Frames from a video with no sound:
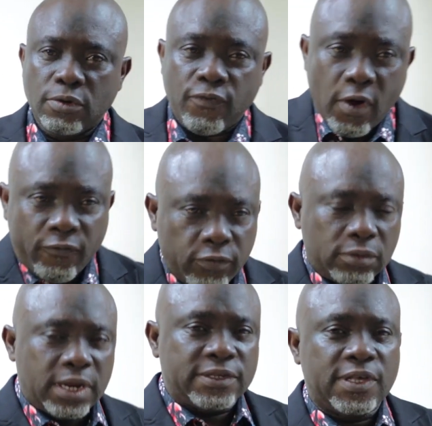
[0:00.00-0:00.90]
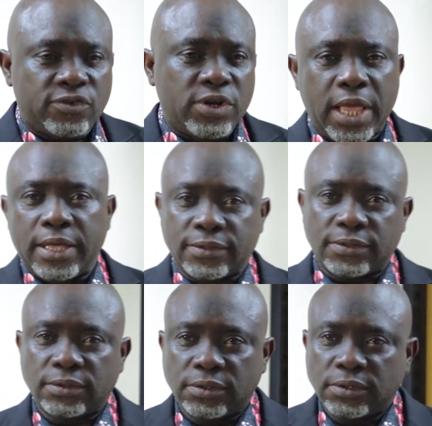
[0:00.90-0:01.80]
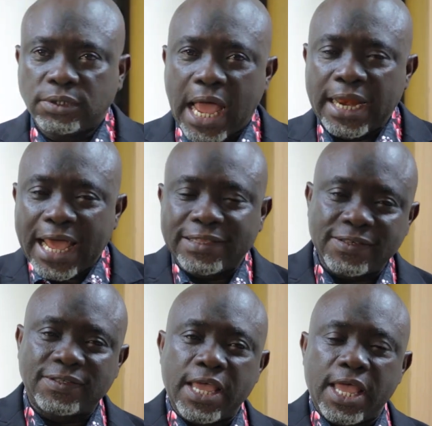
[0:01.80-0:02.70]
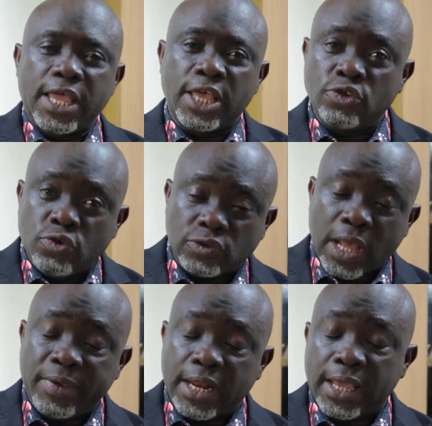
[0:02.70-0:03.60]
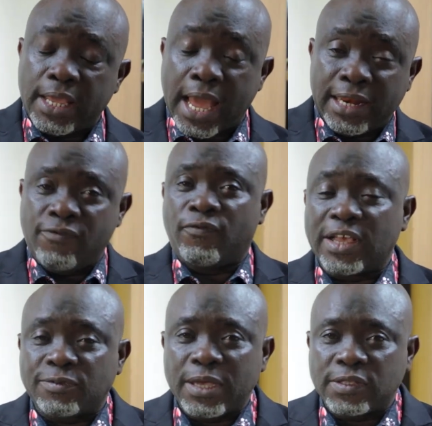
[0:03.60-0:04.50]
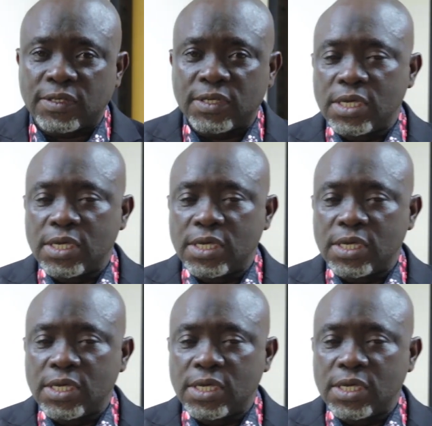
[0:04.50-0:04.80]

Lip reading: for necessary gains. And that is a use, an investment